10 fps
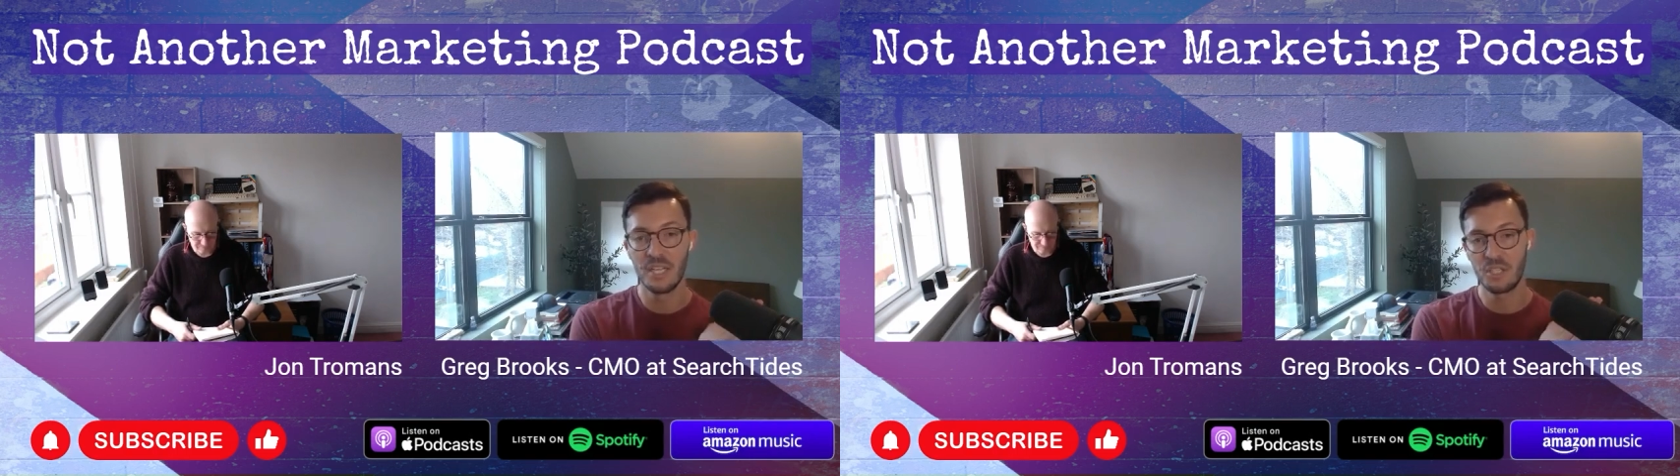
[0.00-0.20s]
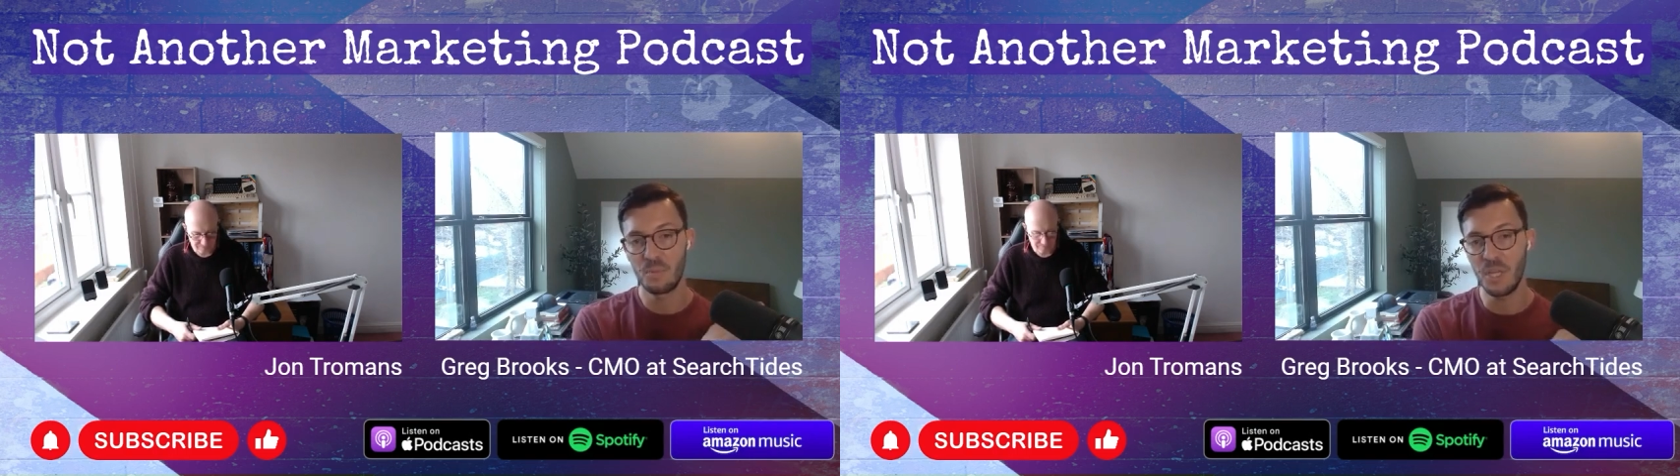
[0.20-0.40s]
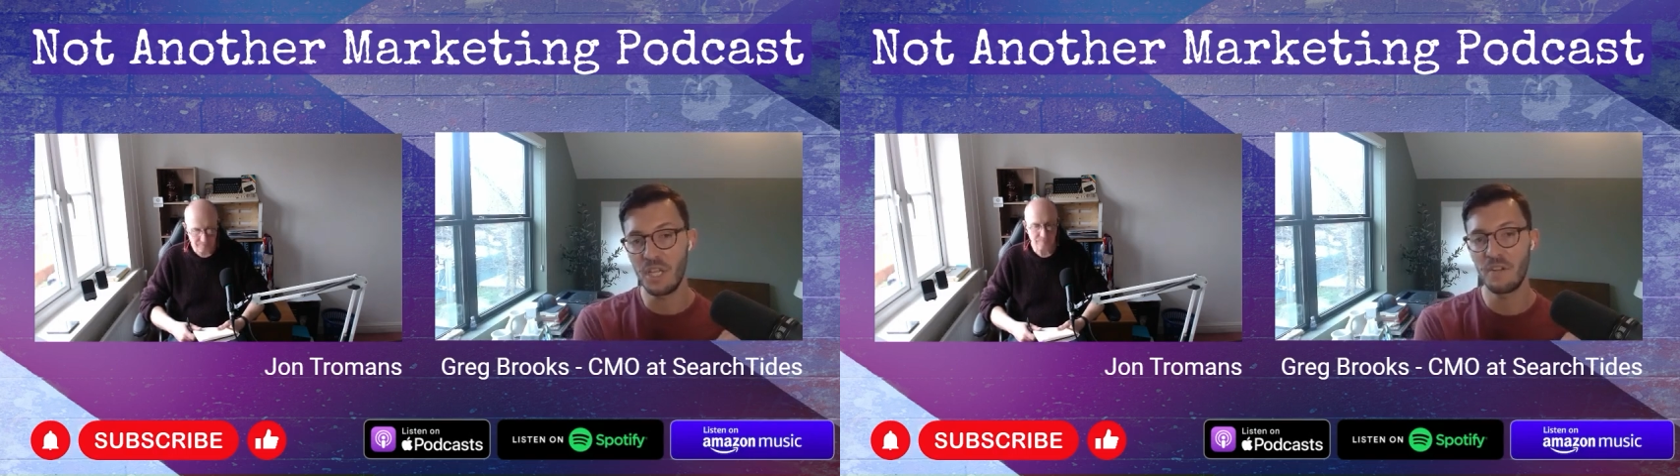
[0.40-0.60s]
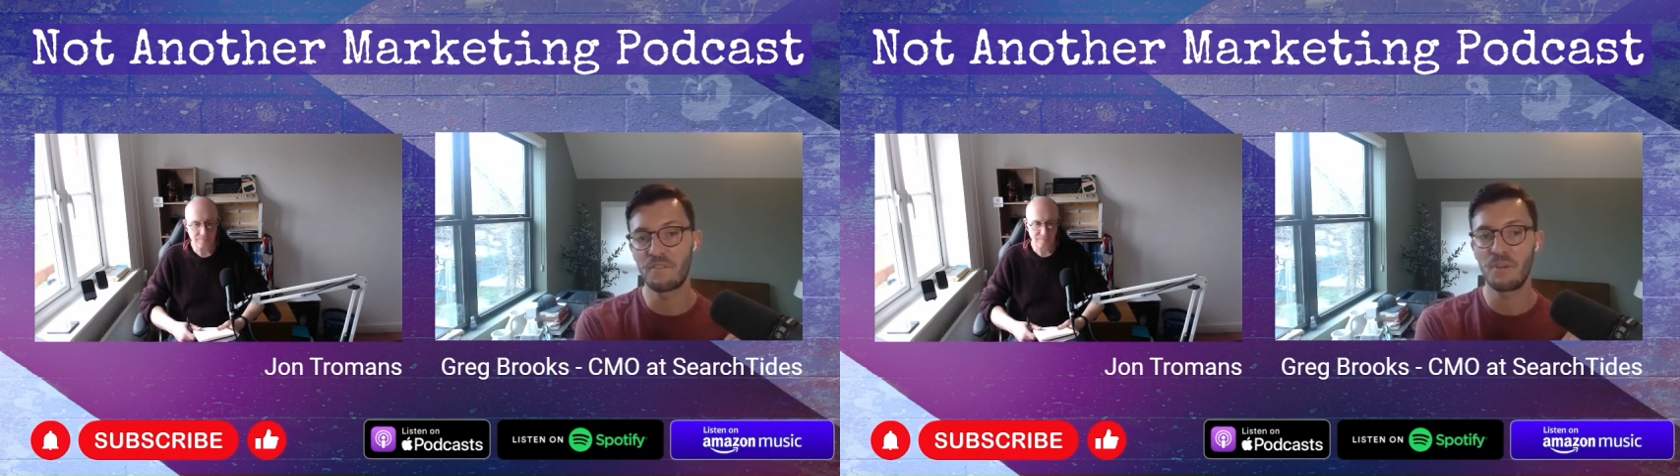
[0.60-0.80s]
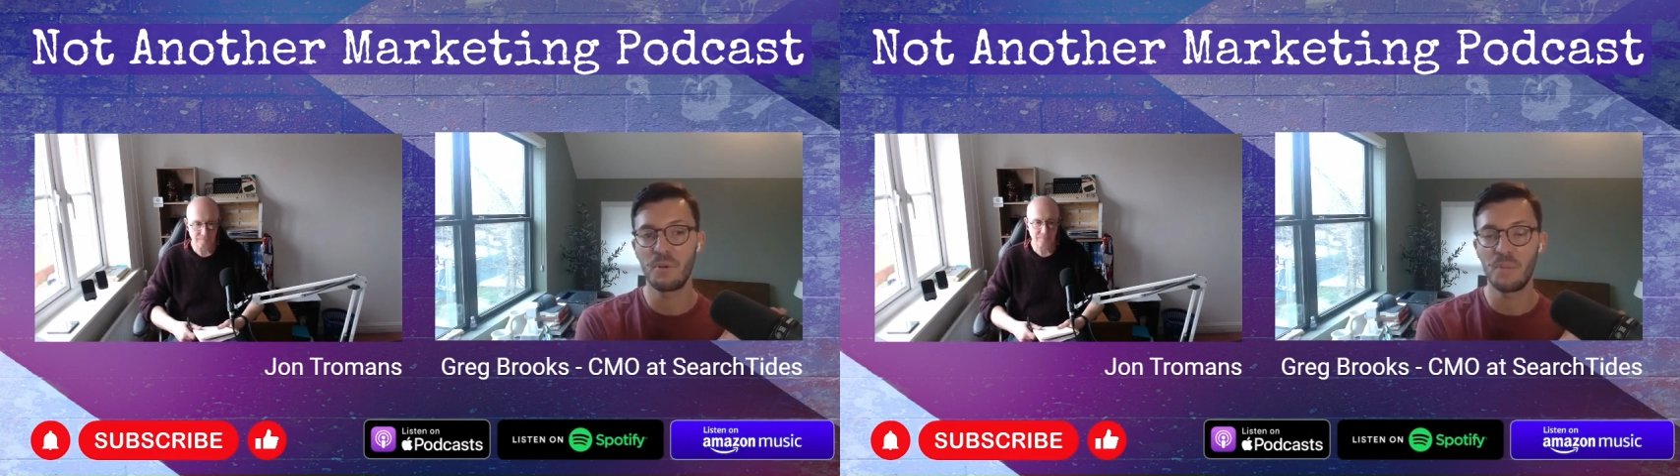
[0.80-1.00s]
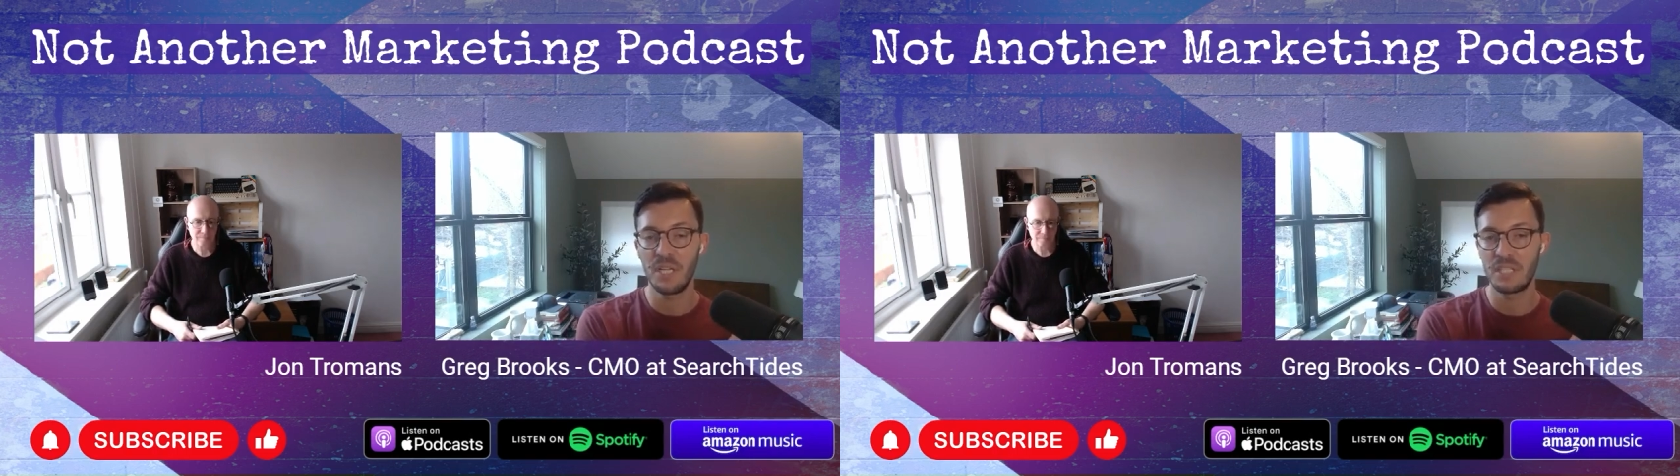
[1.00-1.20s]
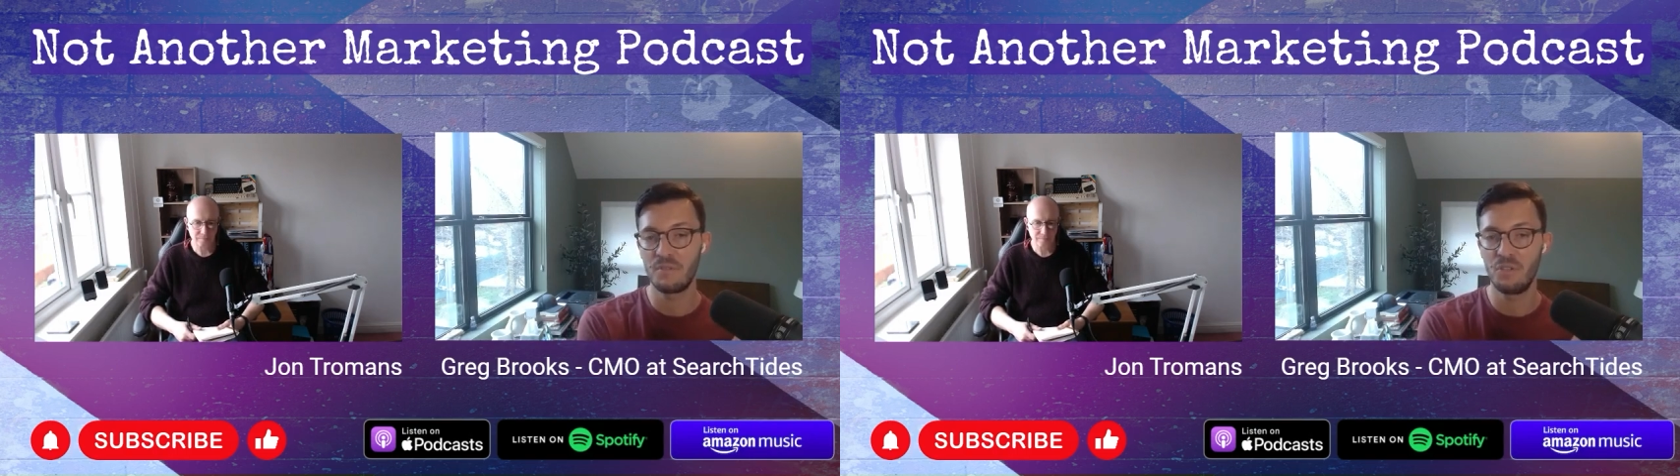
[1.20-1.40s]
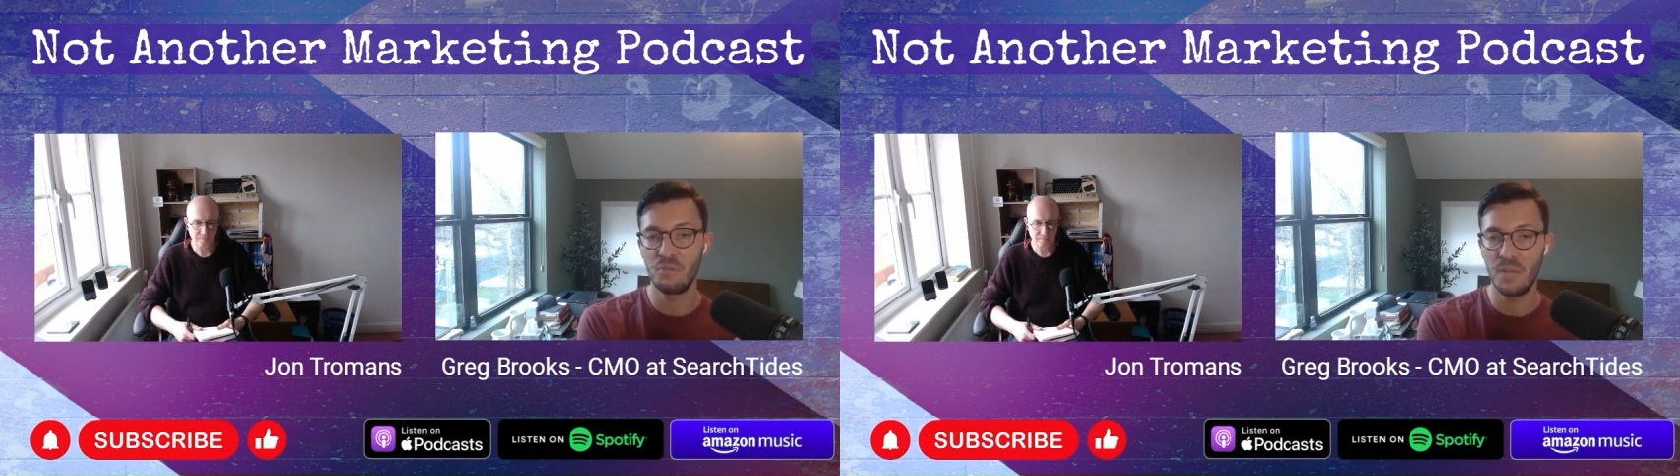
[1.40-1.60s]
speaking from a place
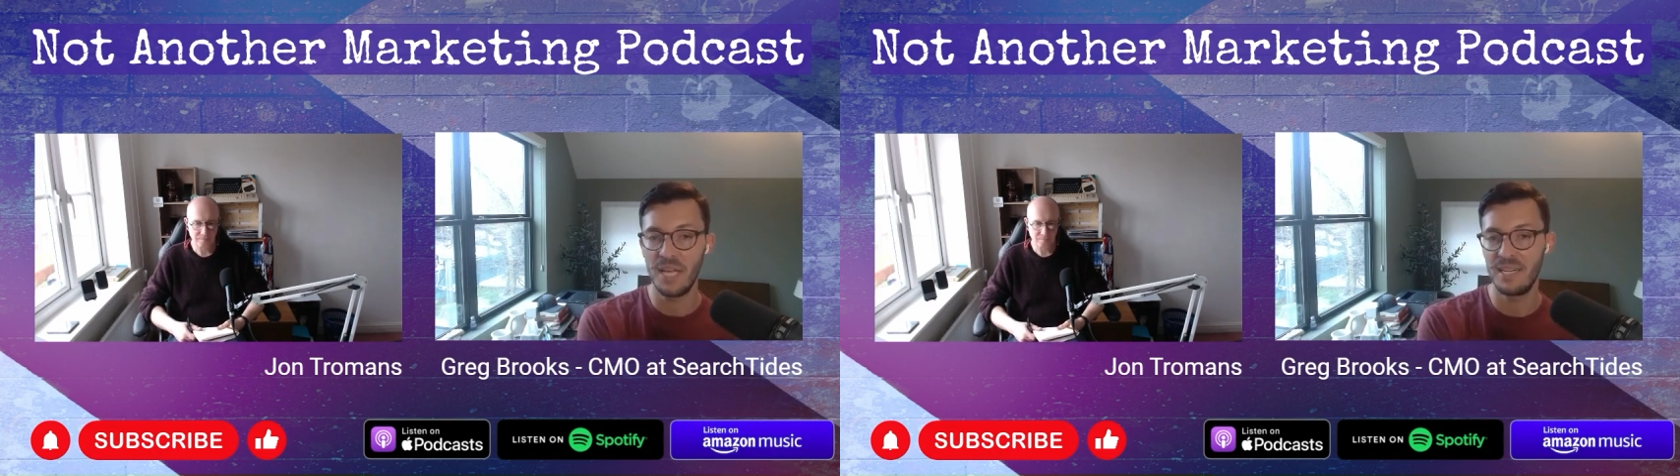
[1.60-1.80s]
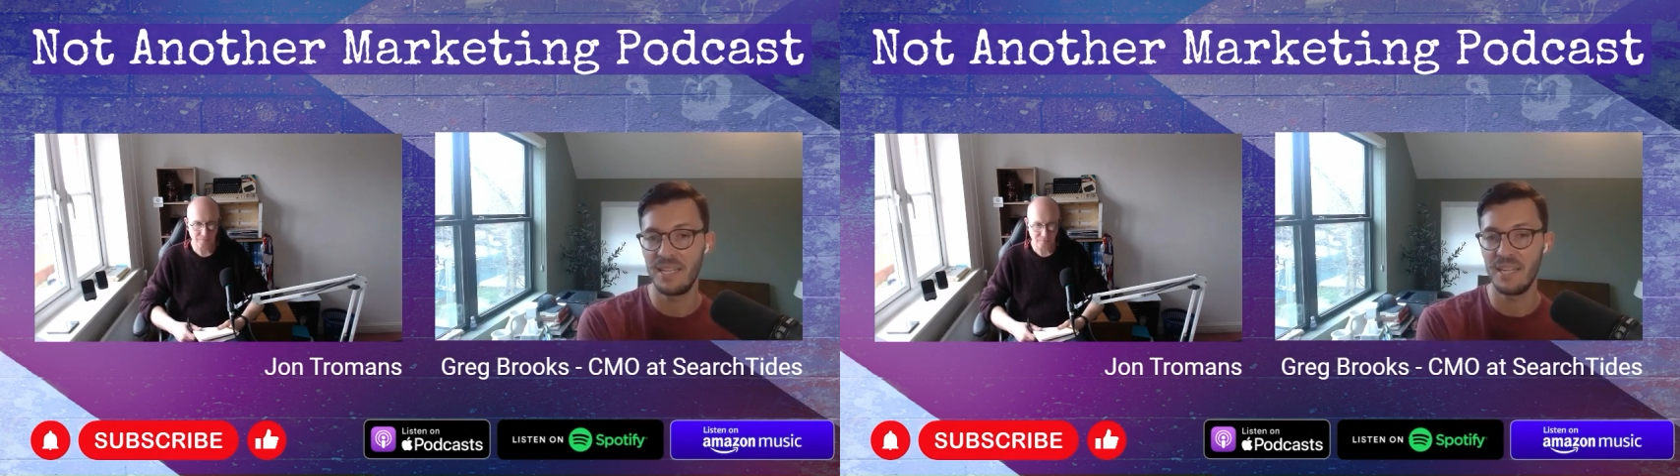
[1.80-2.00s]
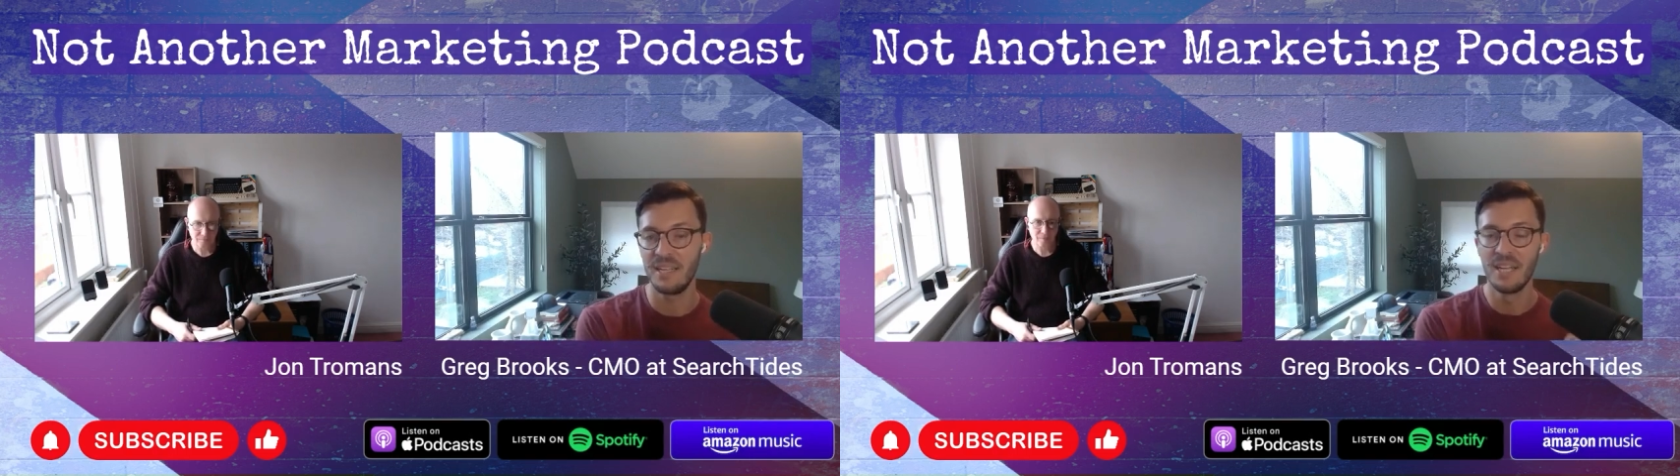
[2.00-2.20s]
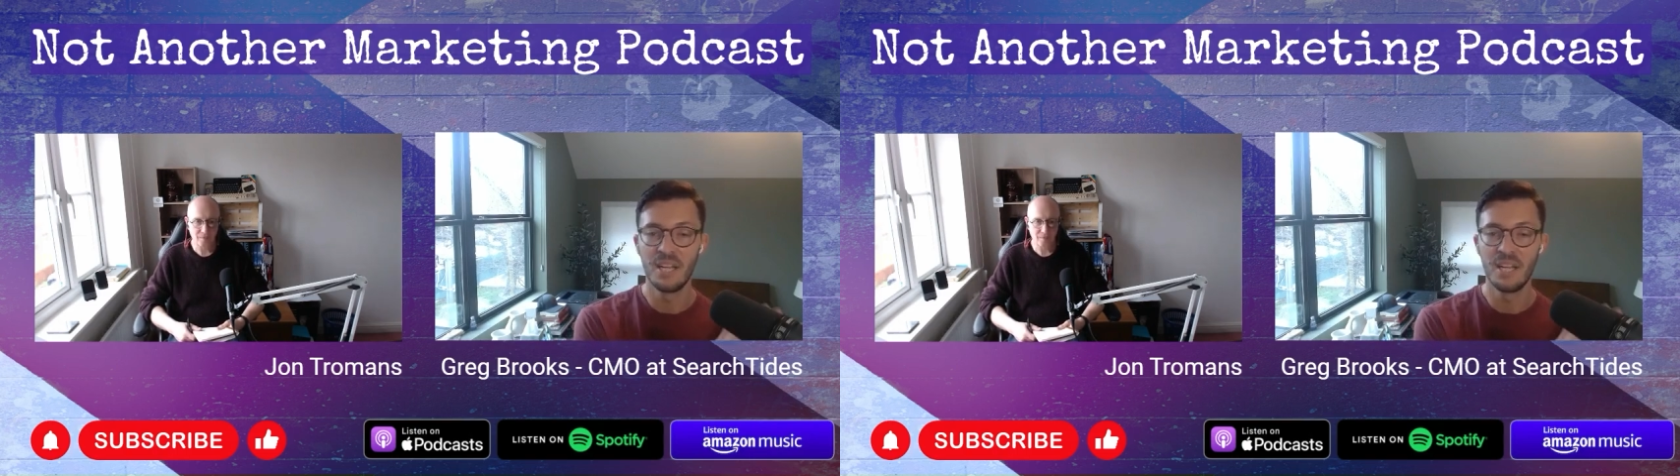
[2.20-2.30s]
of humanity,